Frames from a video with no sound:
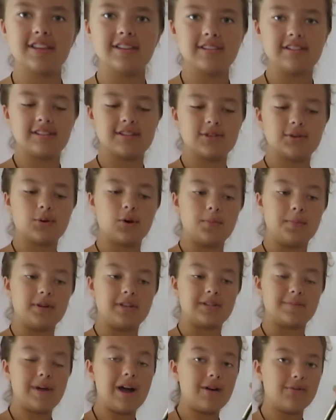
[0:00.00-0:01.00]
This is
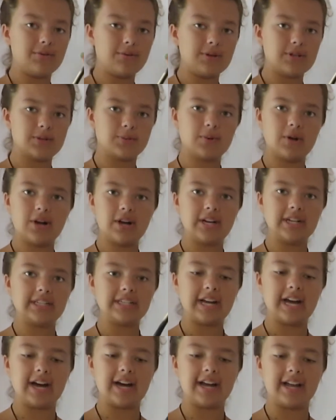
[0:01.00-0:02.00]
Scorpius Malfoy's wand.
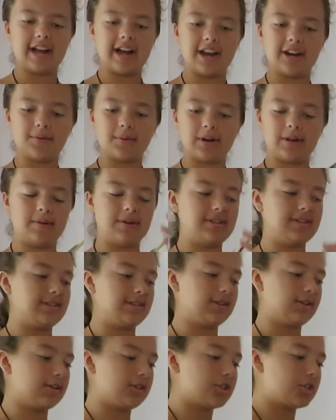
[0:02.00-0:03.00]
I got it when I went to see
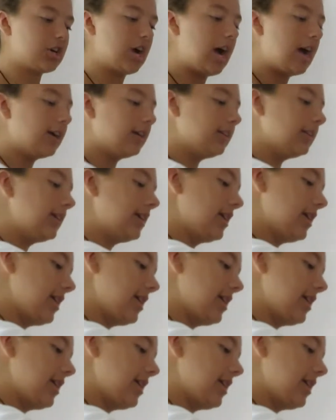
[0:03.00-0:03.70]
The Cursed Child.